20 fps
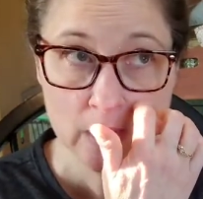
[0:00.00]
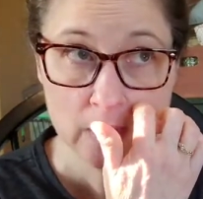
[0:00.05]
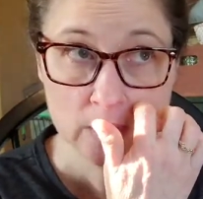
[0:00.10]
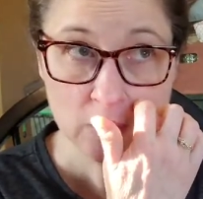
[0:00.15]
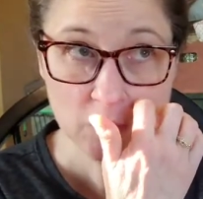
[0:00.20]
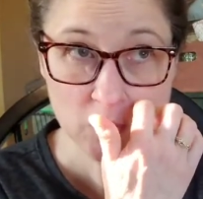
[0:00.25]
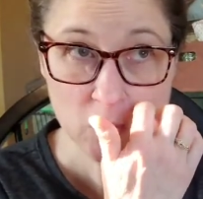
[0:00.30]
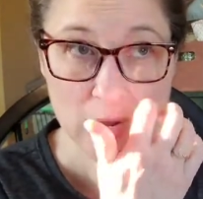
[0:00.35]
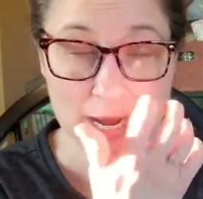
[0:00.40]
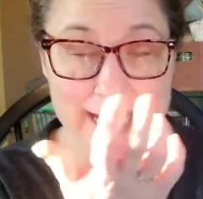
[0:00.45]

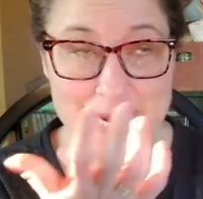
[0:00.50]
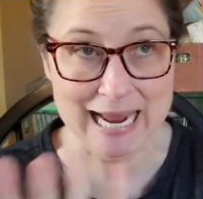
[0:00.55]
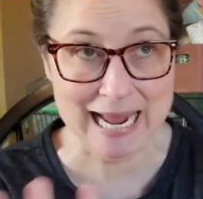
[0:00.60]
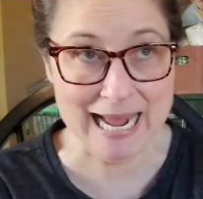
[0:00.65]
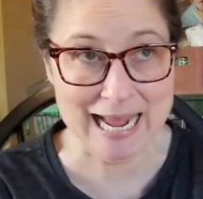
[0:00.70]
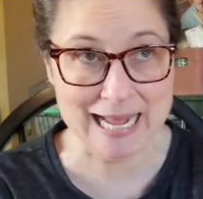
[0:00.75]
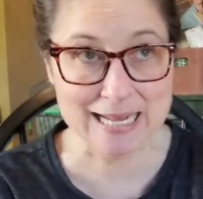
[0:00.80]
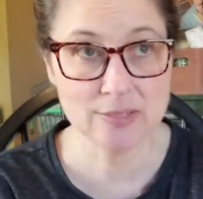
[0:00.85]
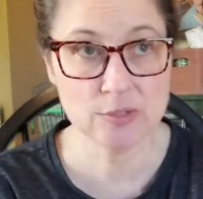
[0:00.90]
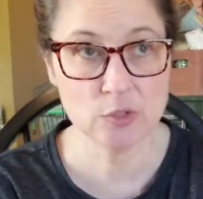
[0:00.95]
So I
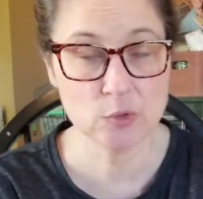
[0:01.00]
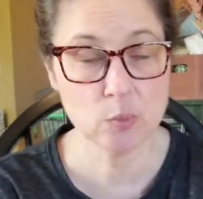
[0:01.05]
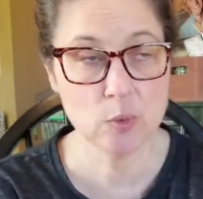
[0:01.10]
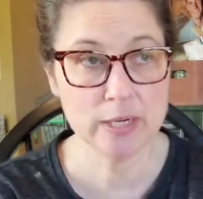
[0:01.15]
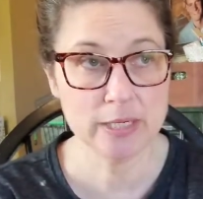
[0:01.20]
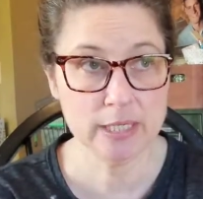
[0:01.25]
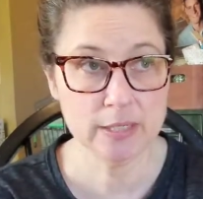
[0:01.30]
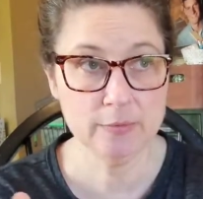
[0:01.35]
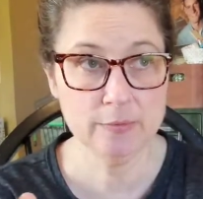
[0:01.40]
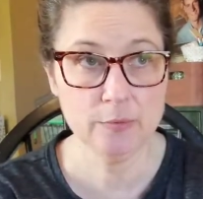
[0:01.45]
had
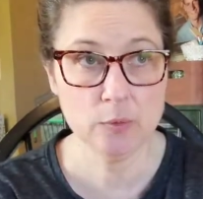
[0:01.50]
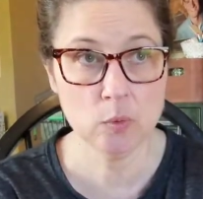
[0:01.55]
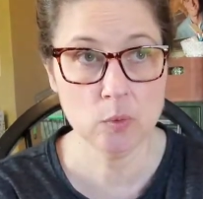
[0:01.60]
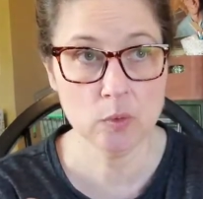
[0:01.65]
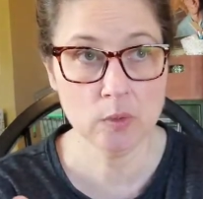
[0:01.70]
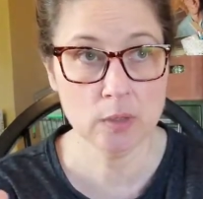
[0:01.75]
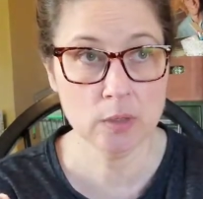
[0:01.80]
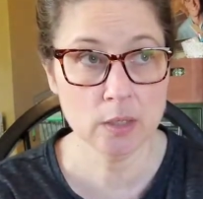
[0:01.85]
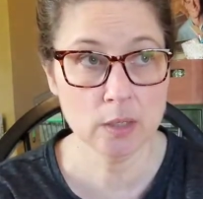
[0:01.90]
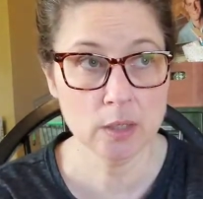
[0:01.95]

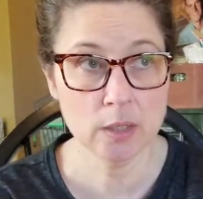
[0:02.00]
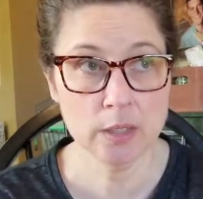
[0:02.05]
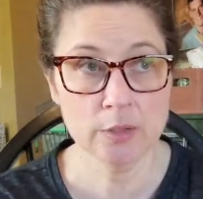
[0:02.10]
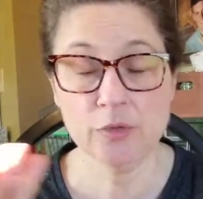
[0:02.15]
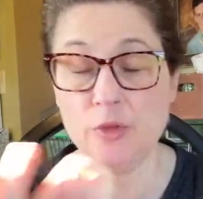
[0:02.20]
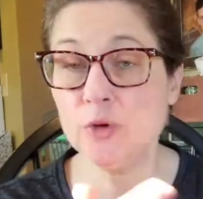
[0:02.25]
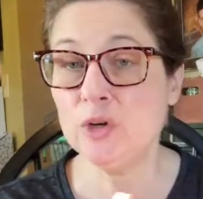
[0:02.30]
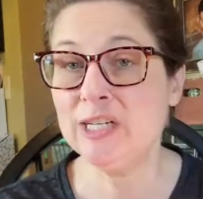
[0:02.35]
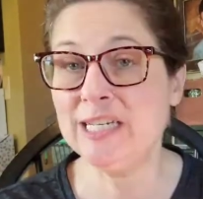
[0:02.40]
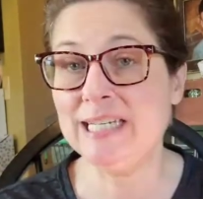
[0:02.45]

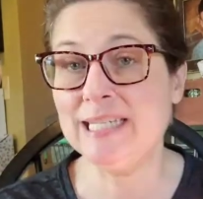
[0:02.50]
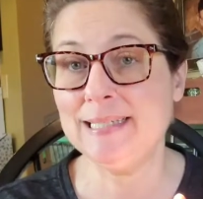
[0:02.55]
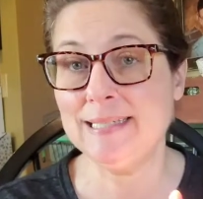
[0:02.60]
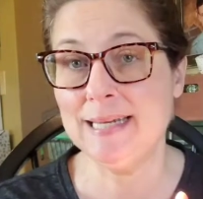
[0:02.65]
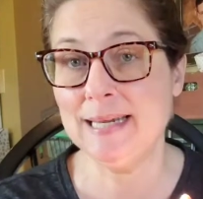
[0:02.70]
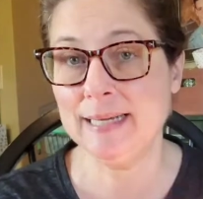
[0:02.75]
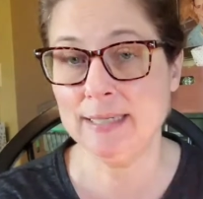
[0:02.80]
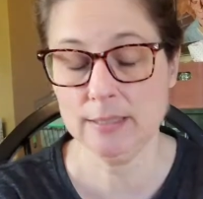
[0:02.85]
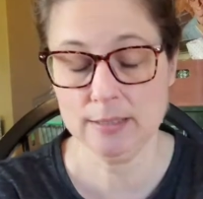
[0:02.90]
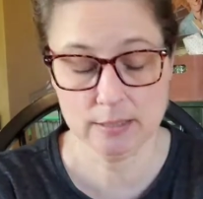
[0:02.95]

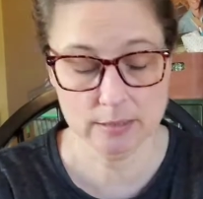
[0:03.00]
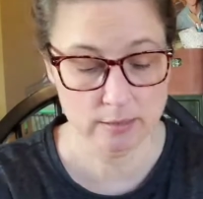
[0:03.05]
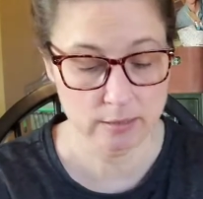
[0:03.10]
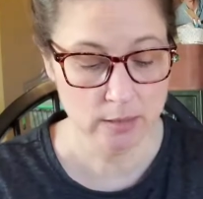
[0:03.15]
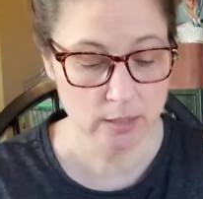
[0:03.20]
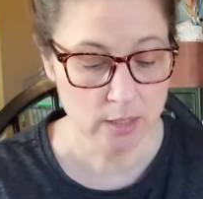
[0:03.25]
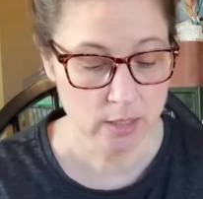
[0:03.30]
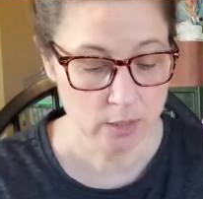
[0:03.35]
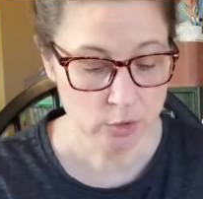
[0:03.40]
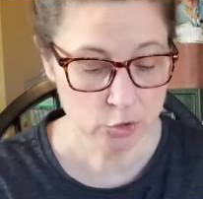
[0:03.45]
36
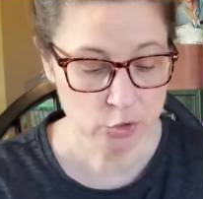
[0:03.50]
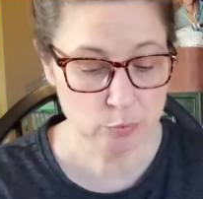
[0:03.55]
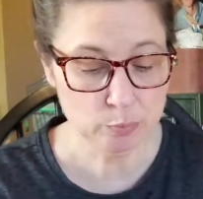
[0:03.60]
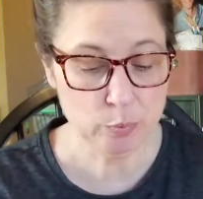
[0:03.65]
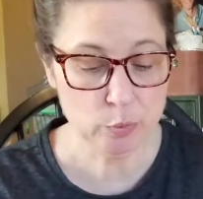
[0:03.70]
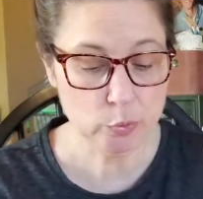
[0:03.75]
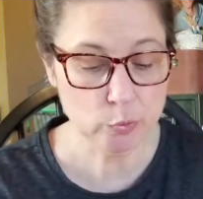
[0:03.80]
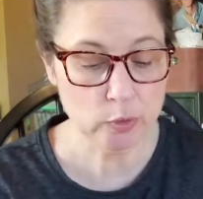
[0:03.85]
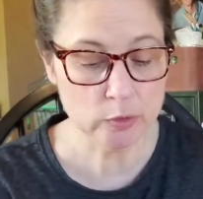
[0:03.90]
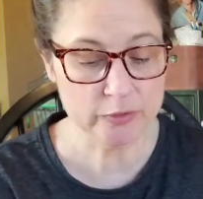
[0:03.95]

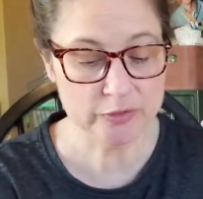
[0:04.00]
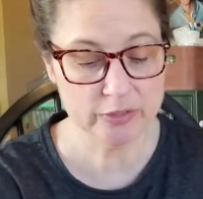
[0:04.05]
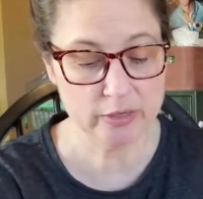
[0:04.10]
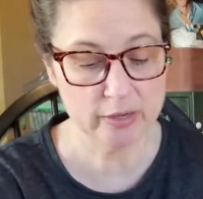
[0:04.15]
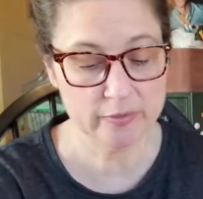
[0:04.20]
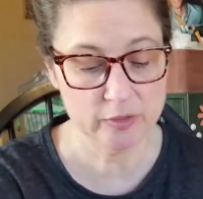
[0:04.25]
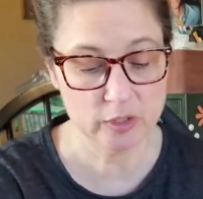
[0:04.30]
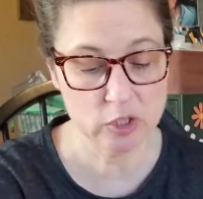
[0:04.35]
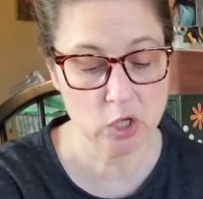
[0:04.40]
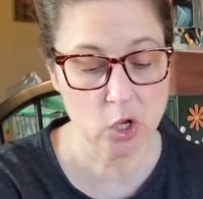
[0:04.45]
spools
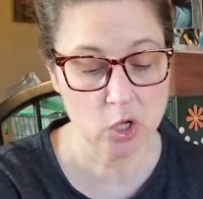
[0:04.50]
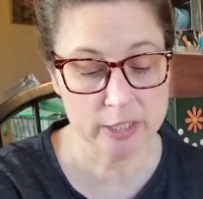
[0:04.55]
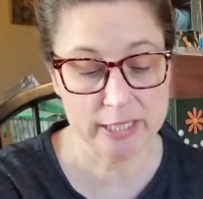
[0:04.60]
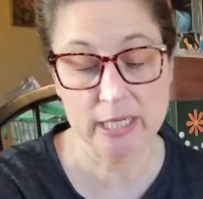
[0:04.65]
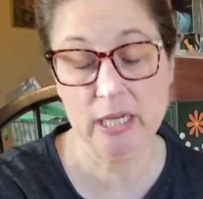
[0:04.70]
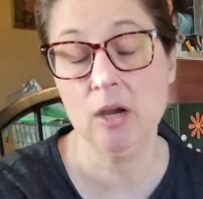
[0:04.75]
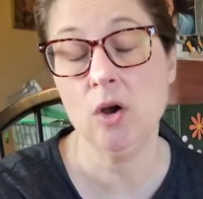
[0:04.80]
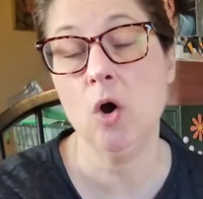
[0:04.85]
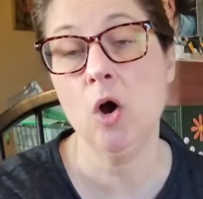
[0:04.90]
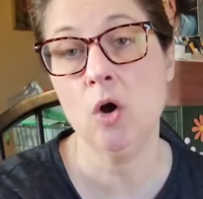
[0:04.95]
of
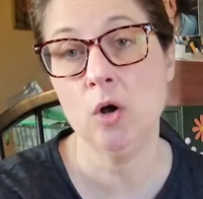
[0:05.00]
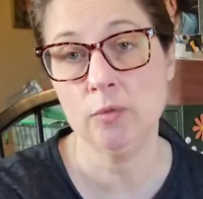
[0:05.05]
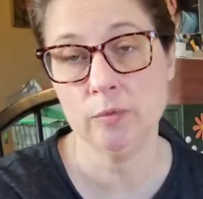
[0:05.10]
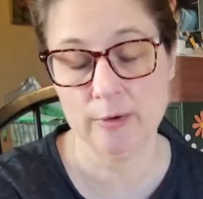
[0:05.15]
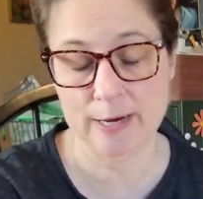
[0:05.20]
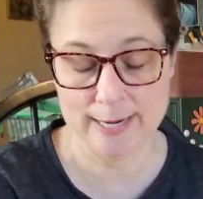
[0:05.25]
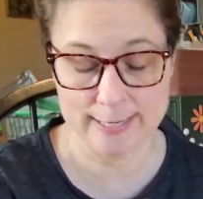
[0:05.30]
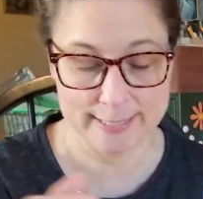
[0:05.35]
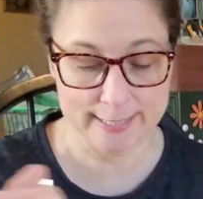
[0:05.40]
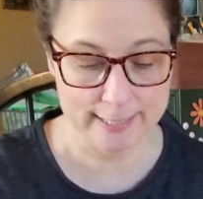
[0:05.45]
Sulky
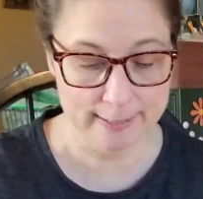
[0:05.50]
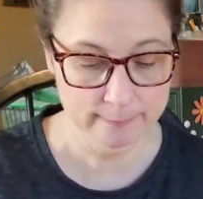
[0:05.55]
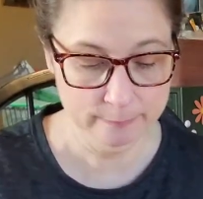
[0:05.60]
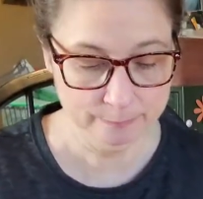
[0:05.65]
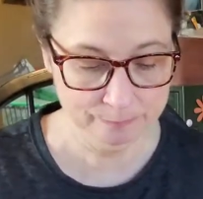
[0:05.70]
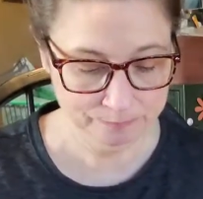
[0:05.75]
already.